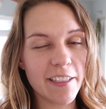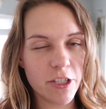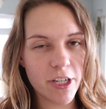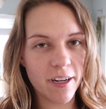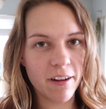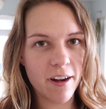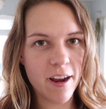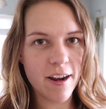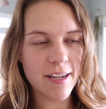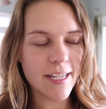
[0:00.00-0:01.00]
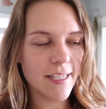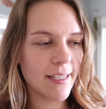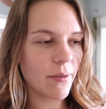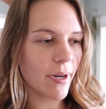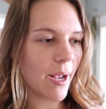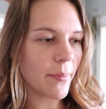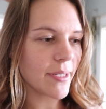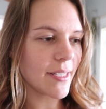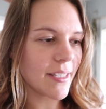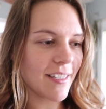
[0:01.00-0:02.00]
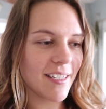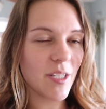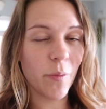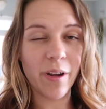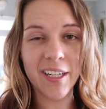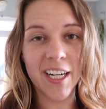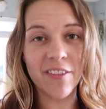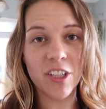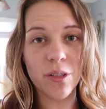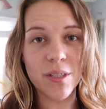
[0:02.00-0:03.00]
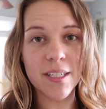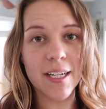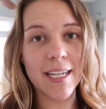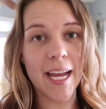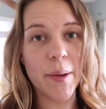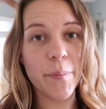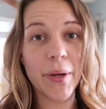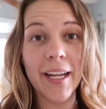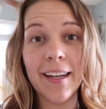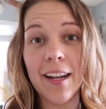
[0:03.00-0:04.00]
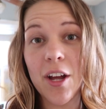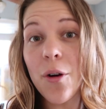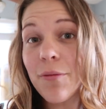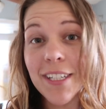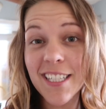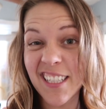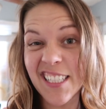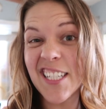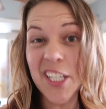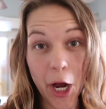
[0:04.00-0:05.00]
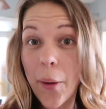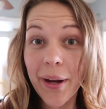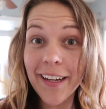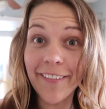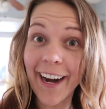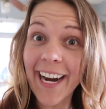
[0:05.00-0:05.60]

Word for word: Let's check on it, see what happens. It's probably not even close to done yet, but hopefully it's at least going,